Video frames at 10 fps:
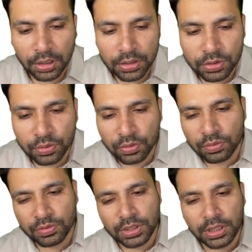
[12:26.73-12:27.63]

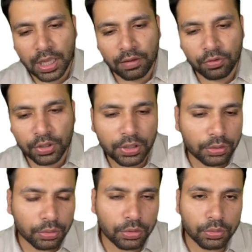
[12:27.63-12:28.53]
So, see, I have already
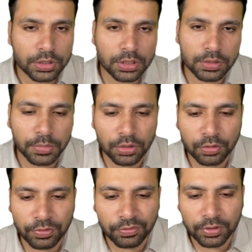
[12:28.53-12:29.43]
told you assessment
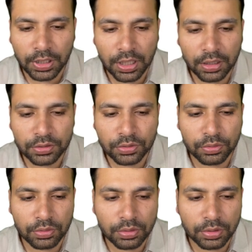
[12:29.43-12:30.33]
of FLR.
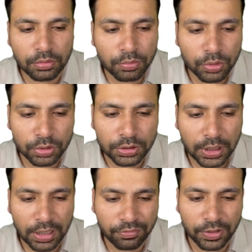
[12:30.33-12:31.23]
So, both
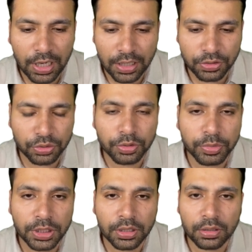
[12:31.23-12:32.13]
FLR should
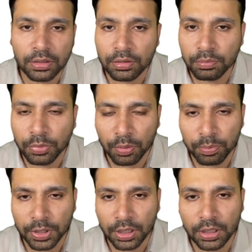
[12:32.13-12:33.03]
be
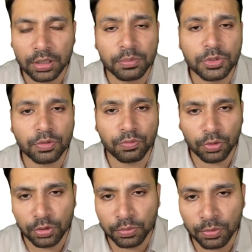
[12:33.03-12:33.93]
proper in terms of
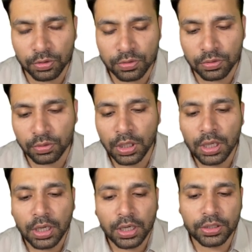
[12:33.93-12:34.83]
volume also.
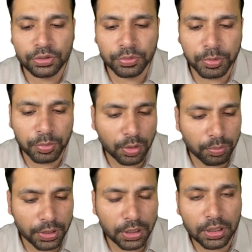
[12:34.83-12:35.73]
It should be
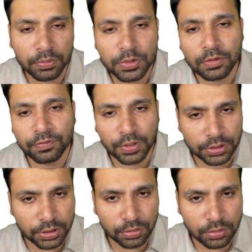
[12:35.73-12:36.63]
proper in terms of
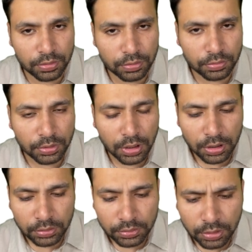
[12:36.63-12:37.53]
function also.
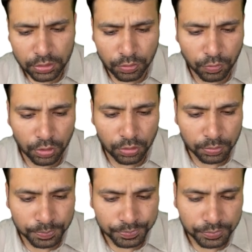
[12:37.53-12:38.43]
So,
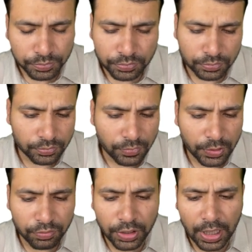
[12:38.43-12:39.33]
volume
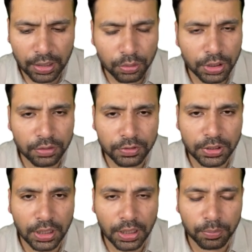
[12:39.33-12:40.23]
we calculate with
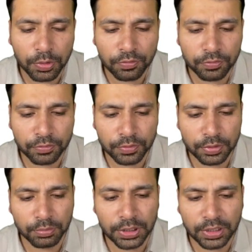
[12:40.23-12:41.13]
the help of
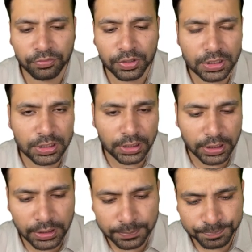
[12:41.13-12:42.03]
a multi-phase
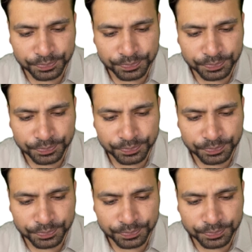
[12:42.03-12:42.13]
CT,